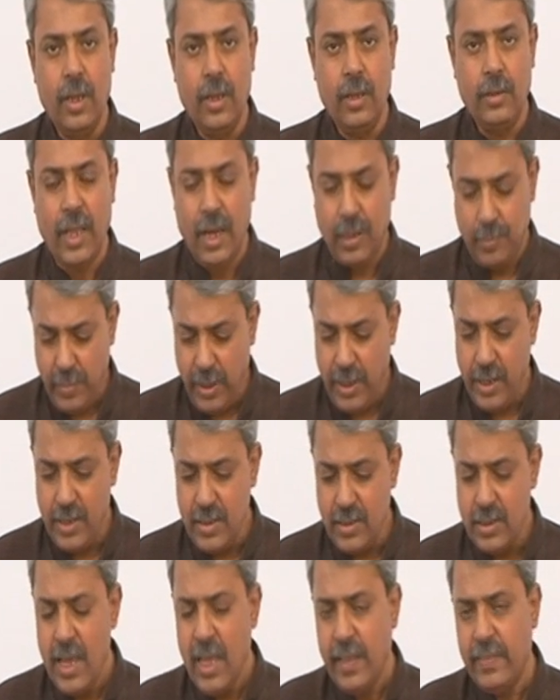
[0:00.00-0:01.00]
That
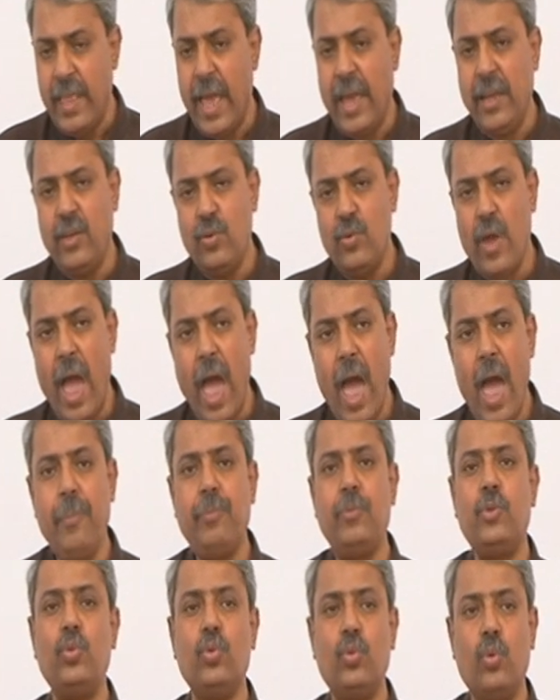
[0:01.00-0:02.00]
means that you
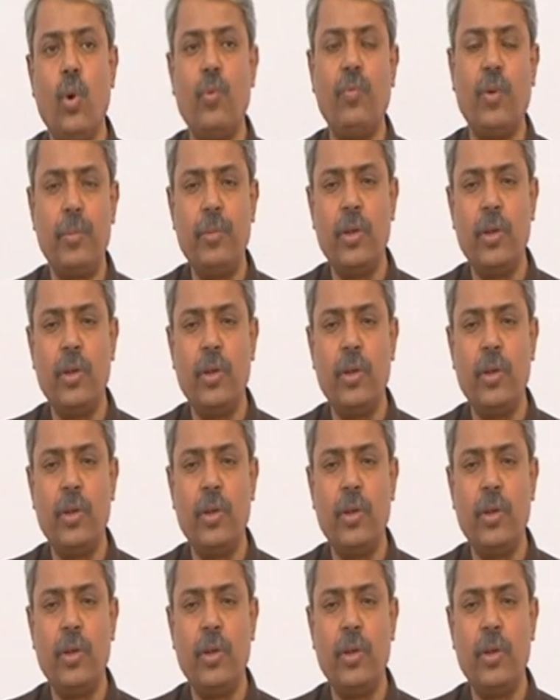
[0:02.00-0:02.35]
have to go for,